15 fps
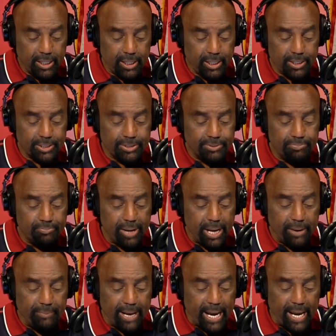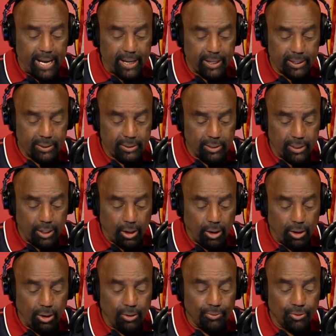it is payback.
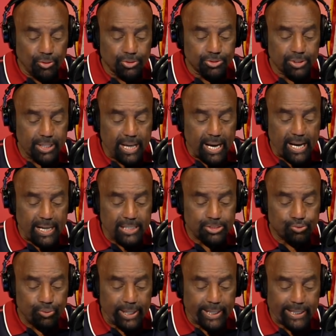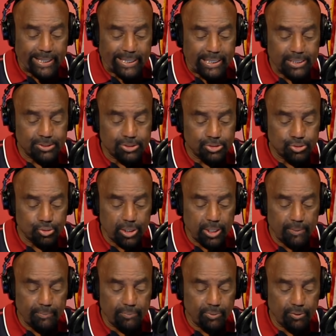All those guys ran against
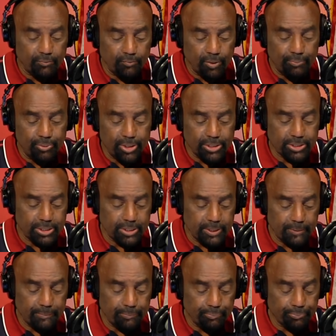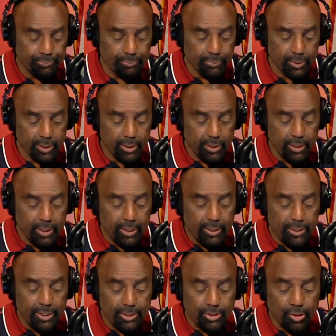Trump for president.
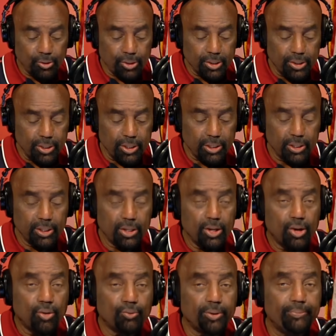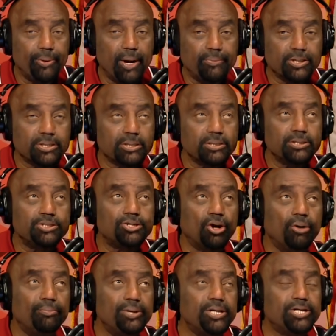They are no good. Republicans,
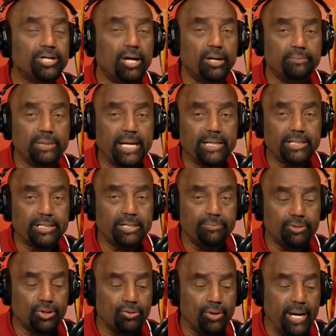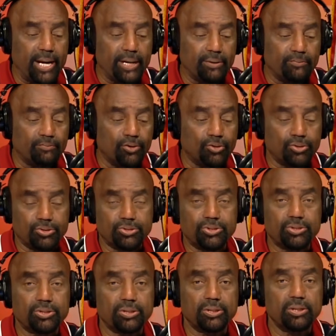don't be dumb like the Democrat
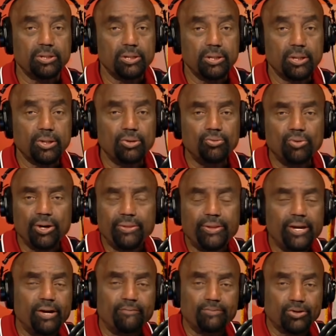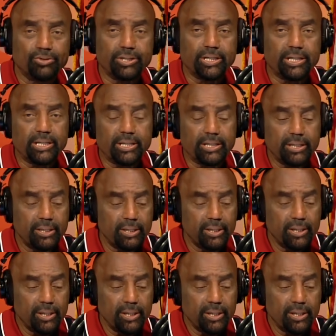voters. Look what they're voting in.